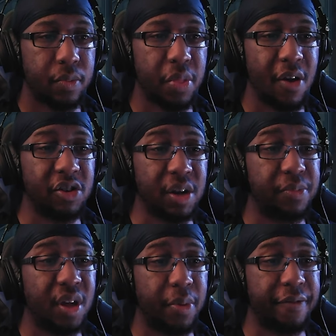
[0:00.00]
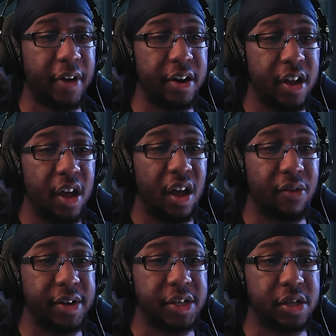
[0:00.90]
First up, double the fun.
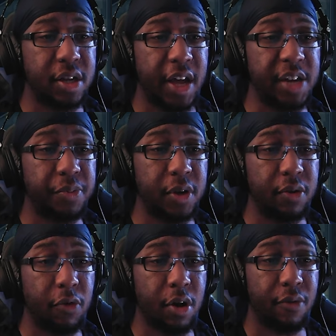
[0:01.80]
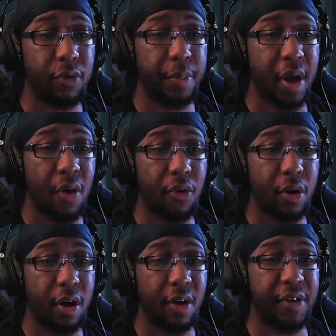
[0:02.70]
Increases the HP recovery power
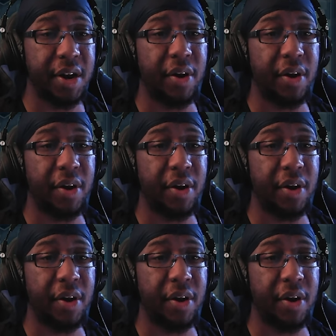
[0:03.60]
of Innate